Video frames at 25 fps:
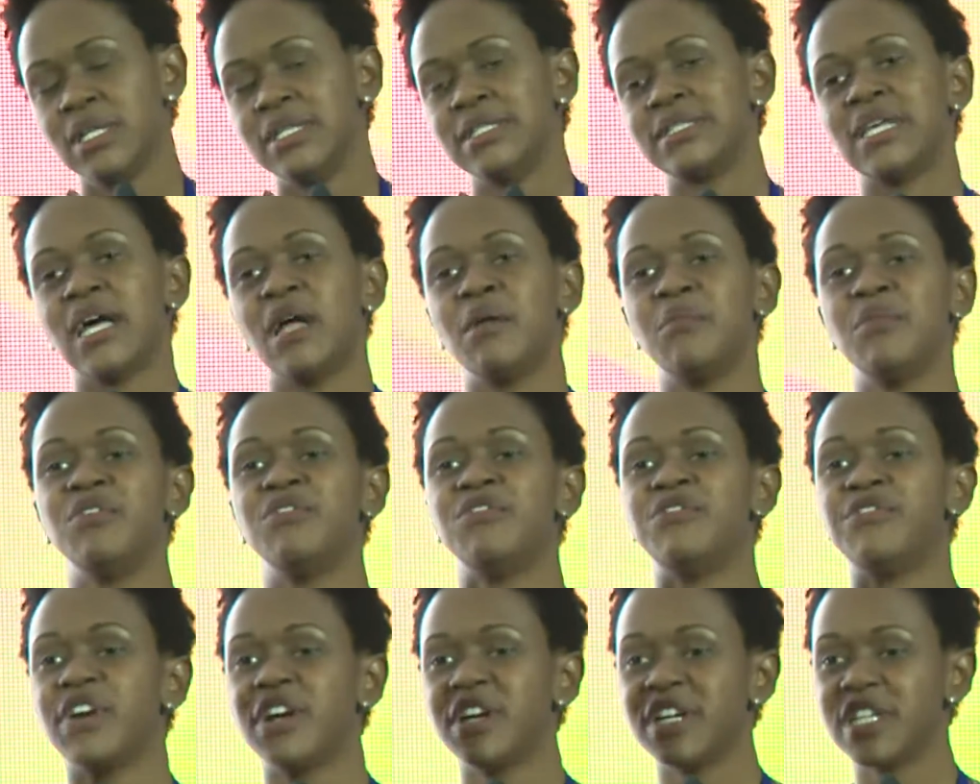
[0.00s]
Tell me
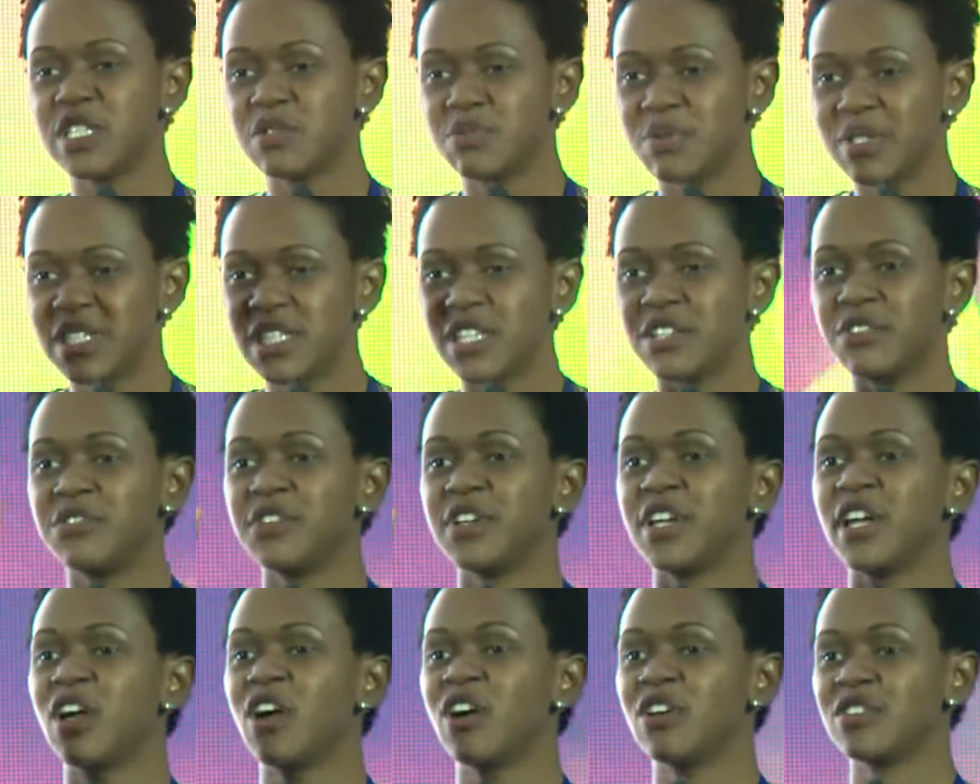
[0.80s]
very
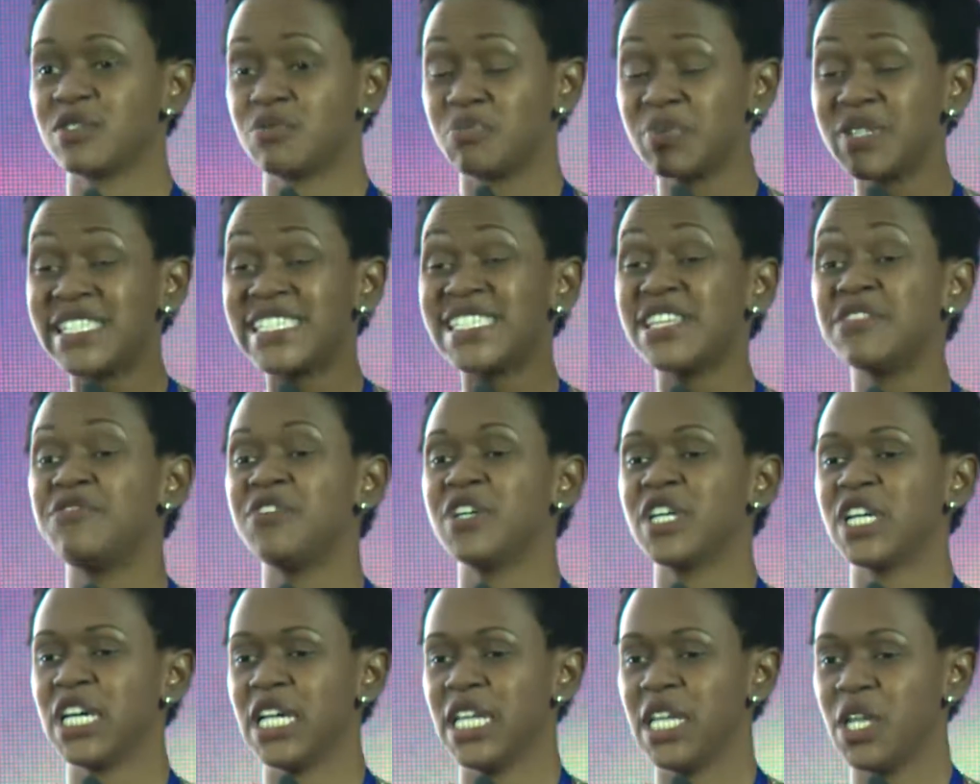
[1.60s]

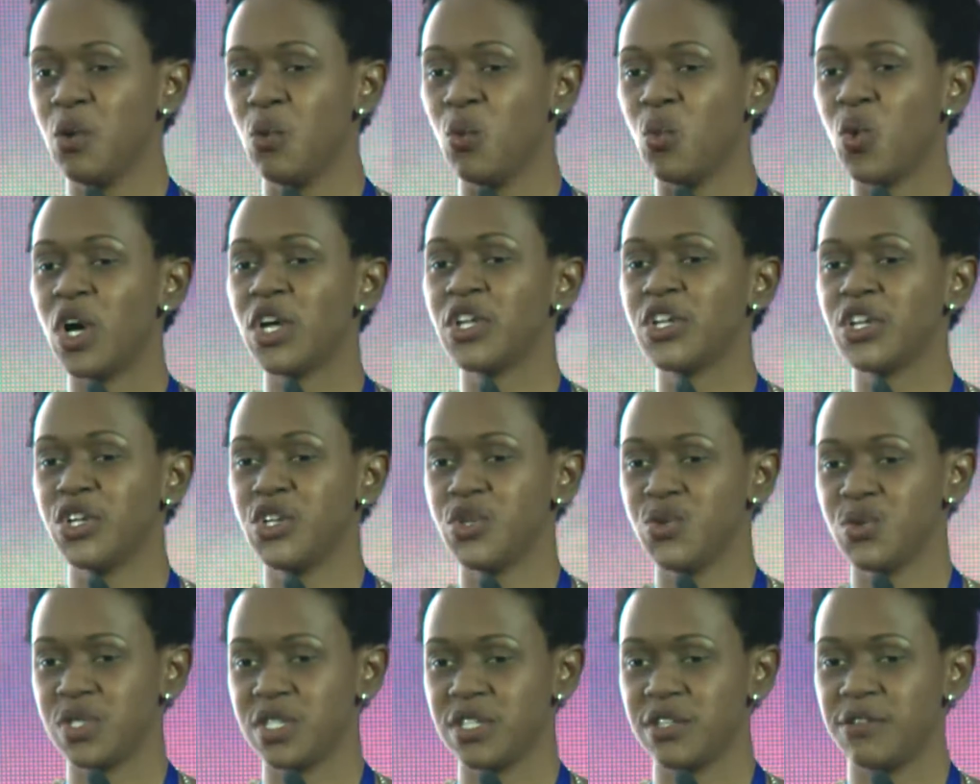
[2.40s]
specifically what you're
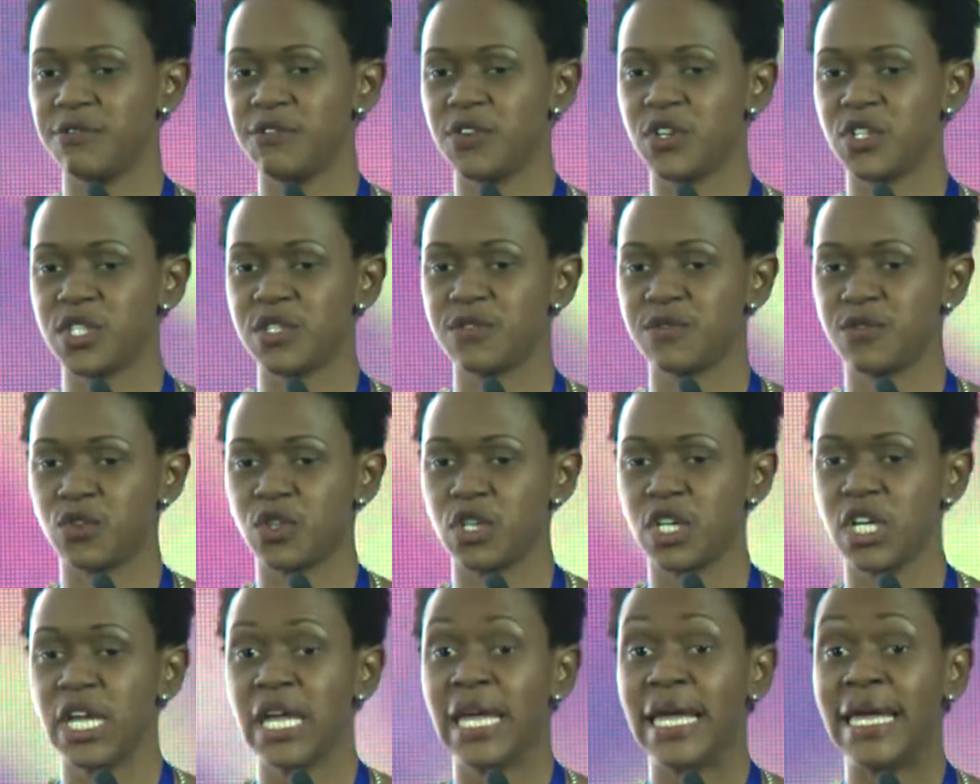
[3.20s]
using the funds
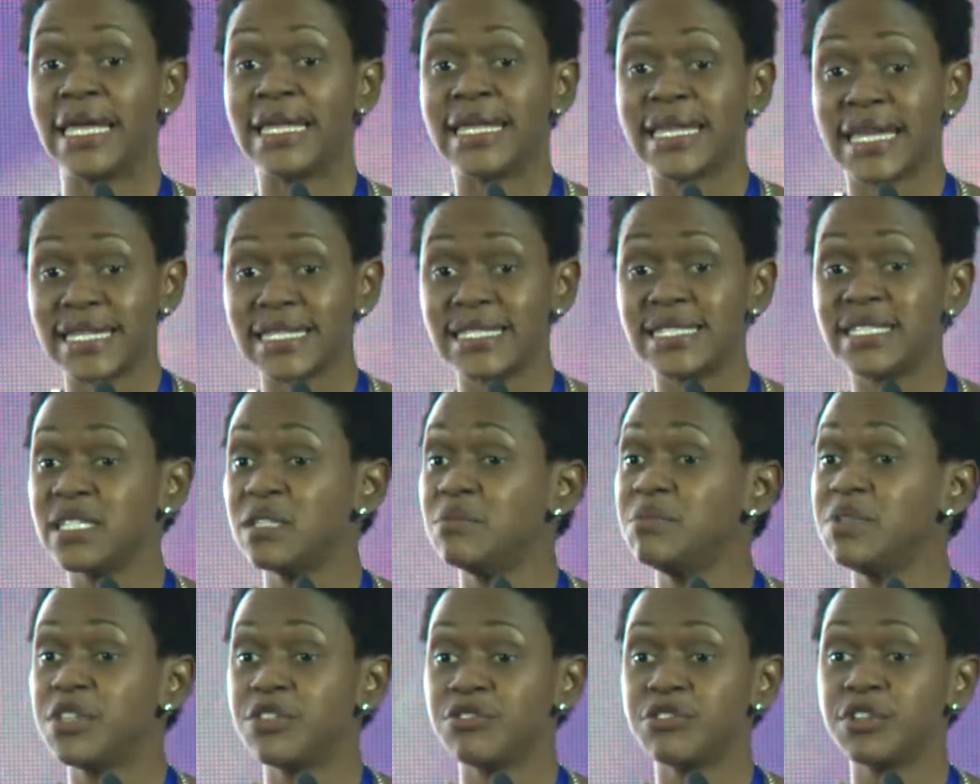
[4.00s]
for. It can
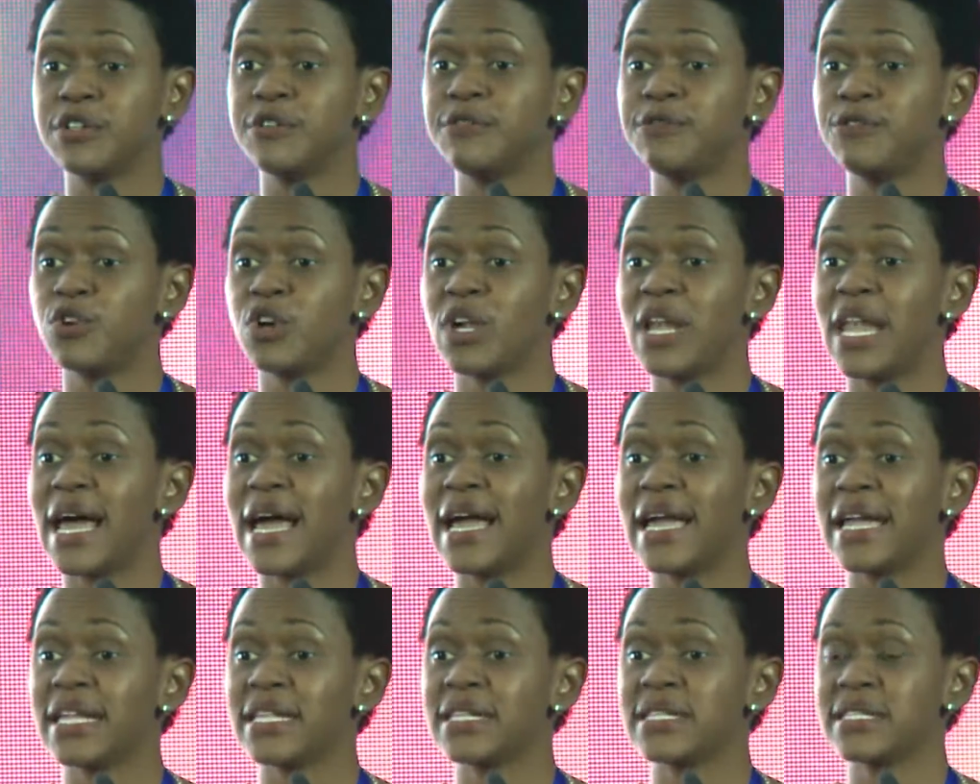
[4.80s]
still be 3 or 4
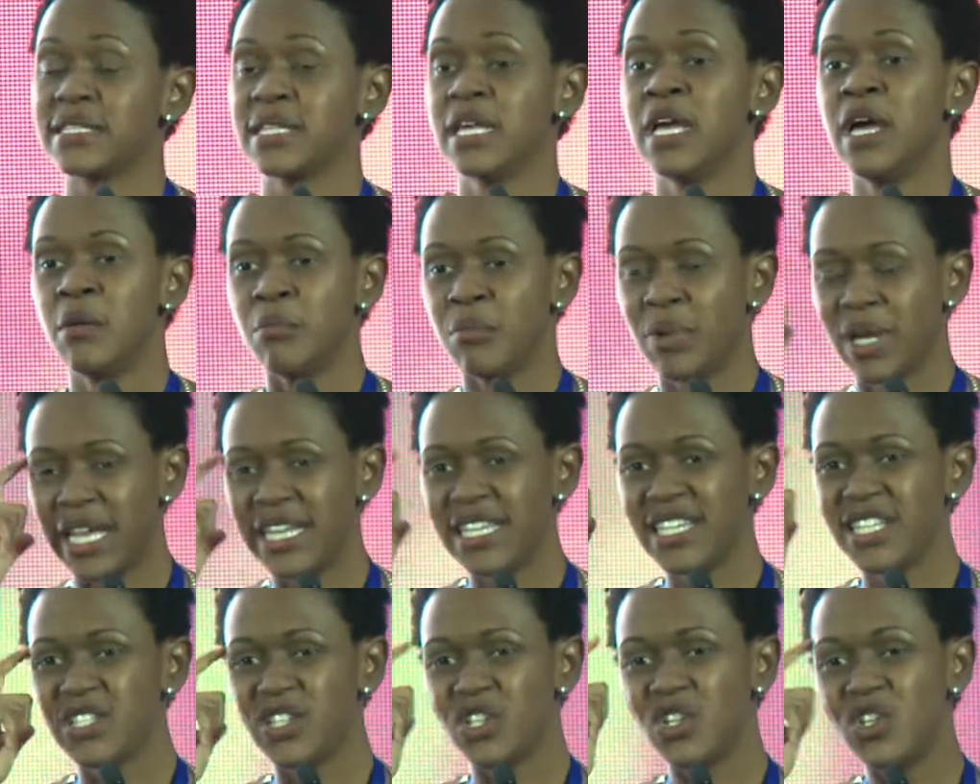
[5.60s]
lines, but I
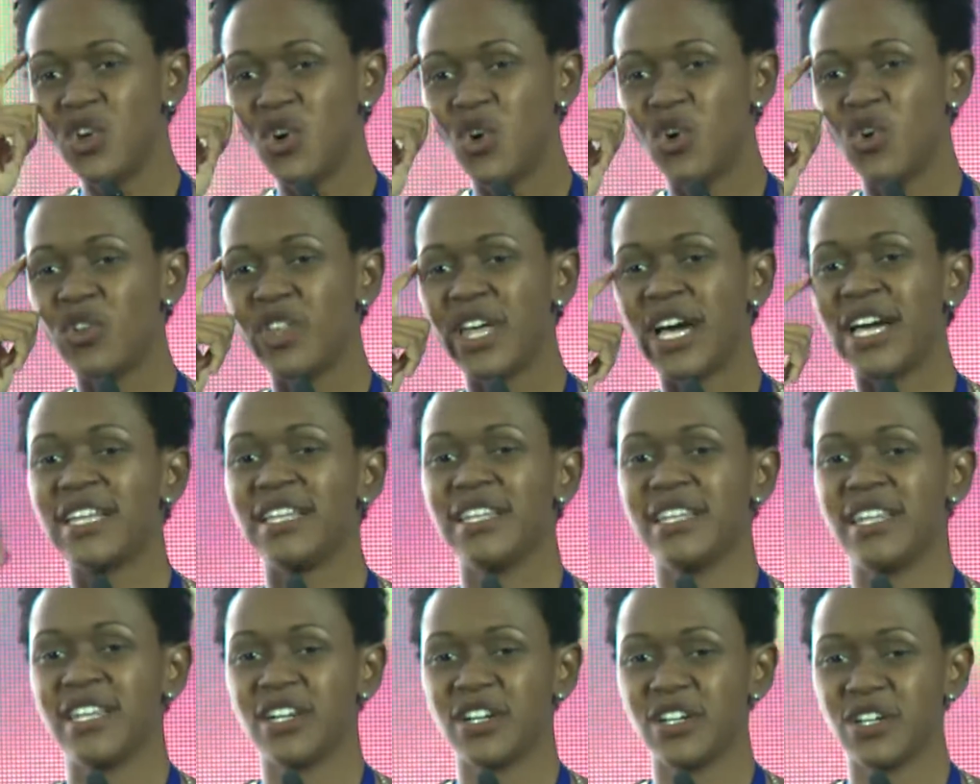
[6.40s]
need to know that
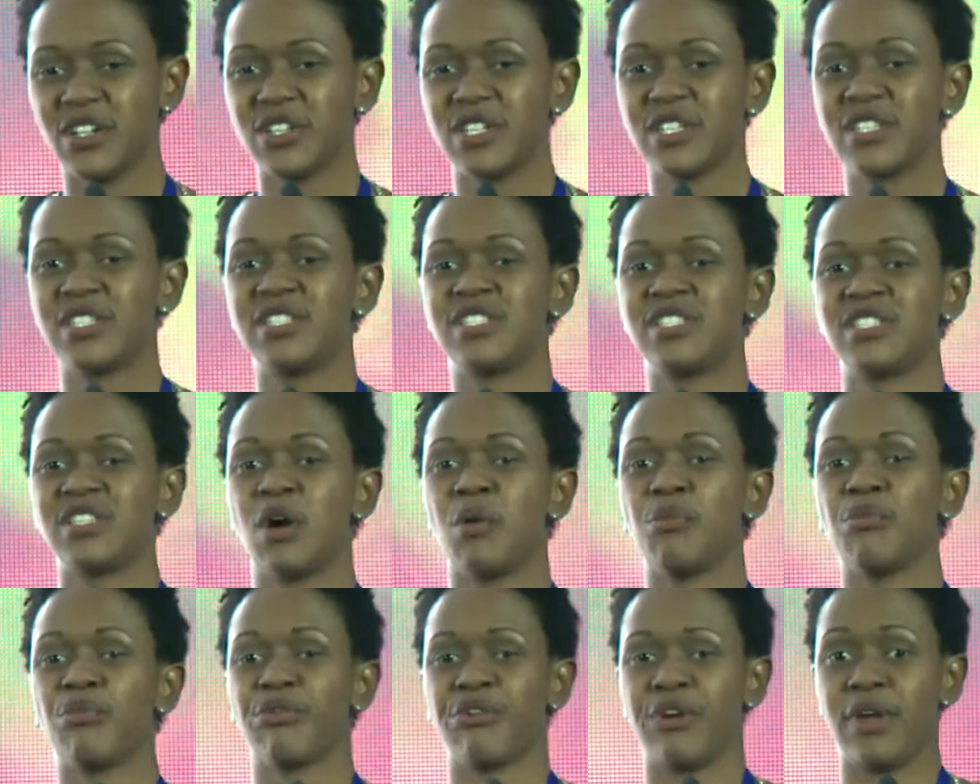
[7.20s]
they're the
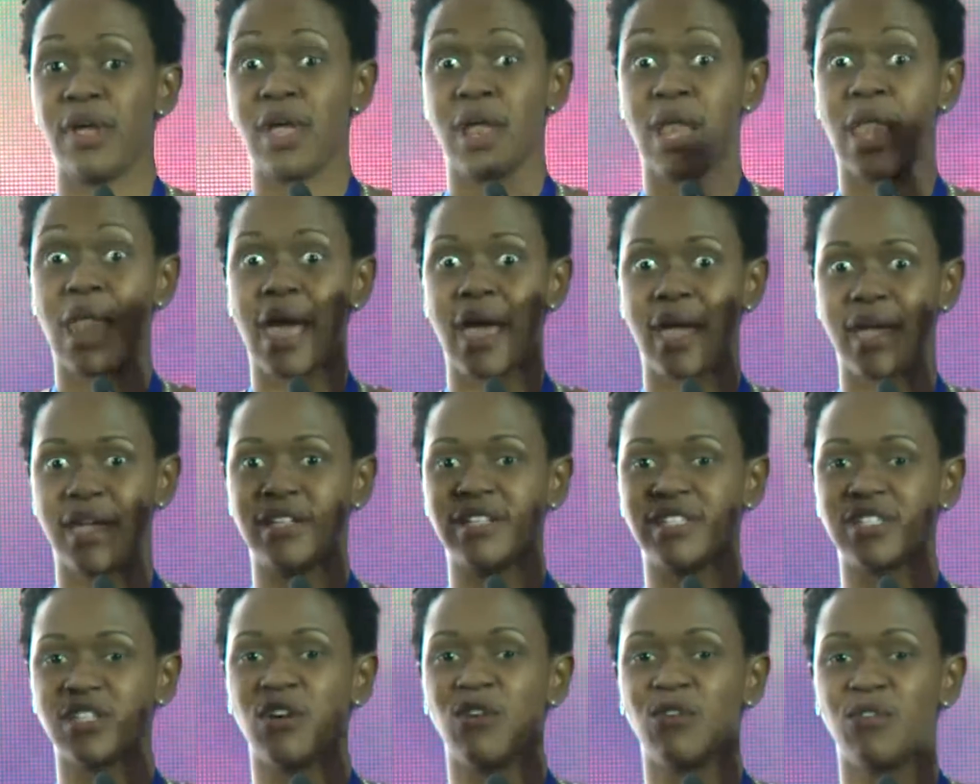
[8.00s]
summary
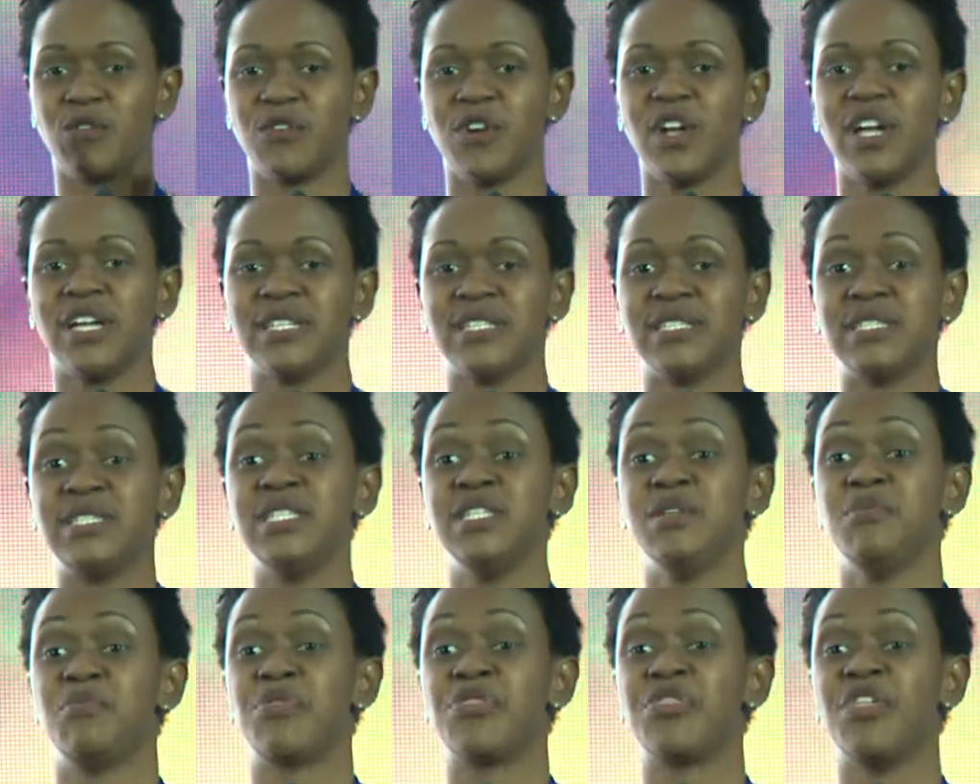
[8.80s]
lines of
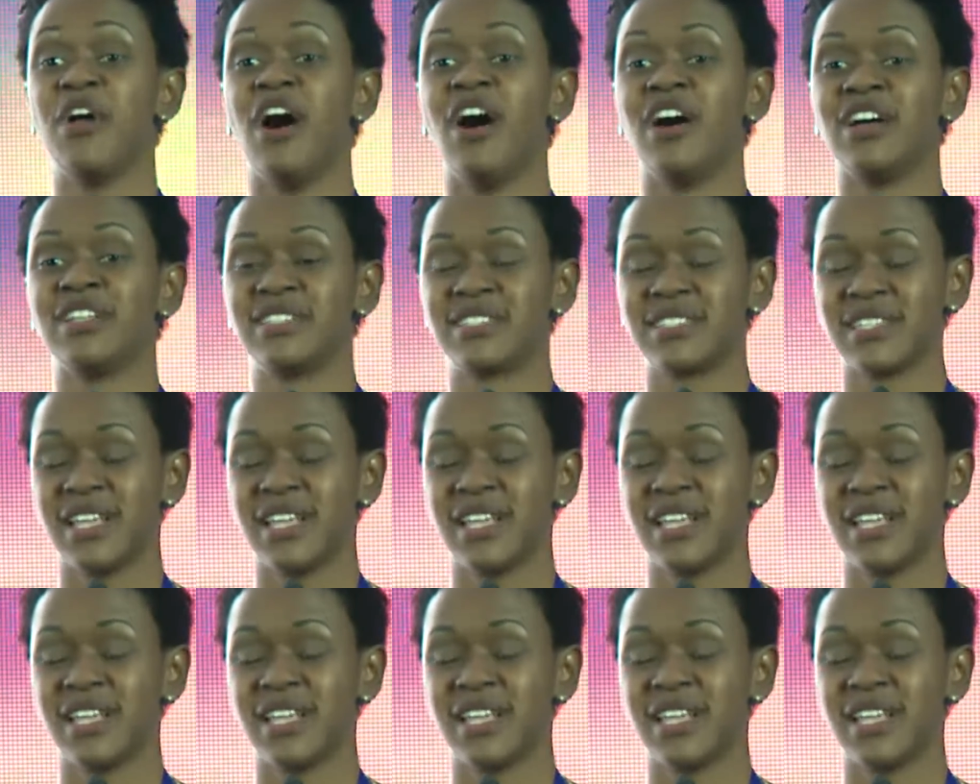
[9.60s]
deep thought